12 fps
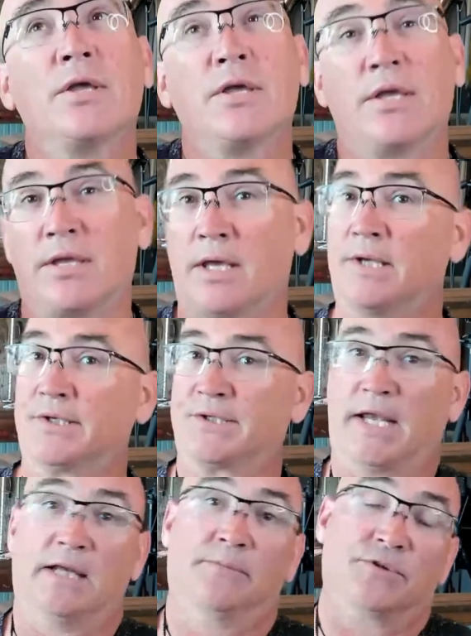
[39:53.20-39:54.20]
yes,
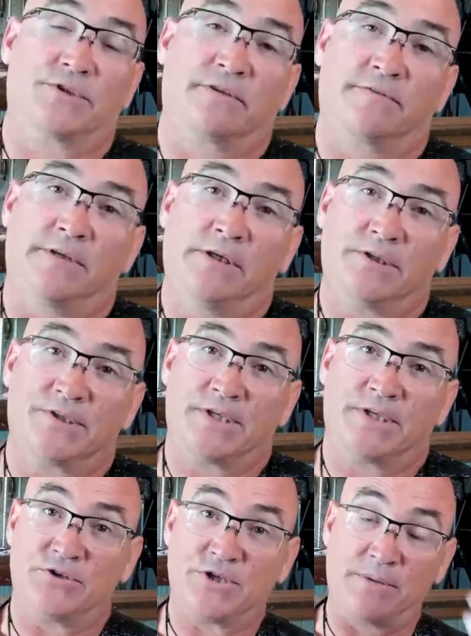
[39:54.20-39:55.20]
animals can feel this
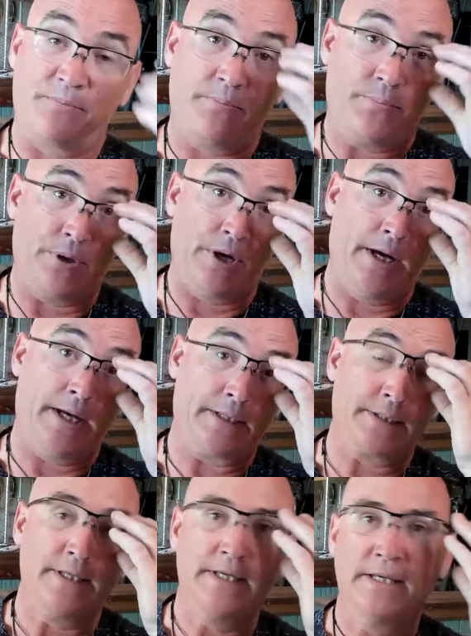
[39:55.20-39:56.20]
energy,
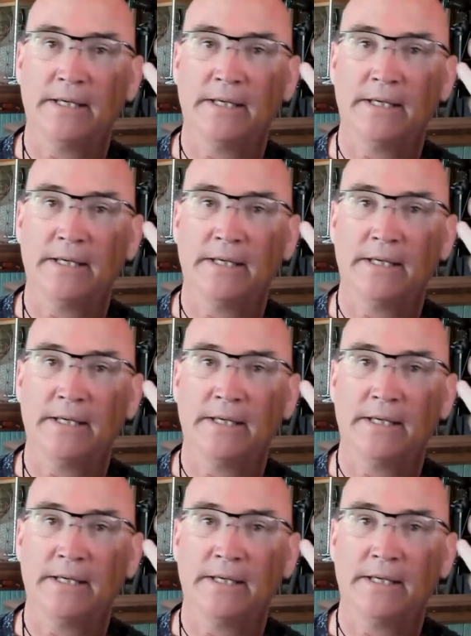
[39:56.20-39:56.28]
but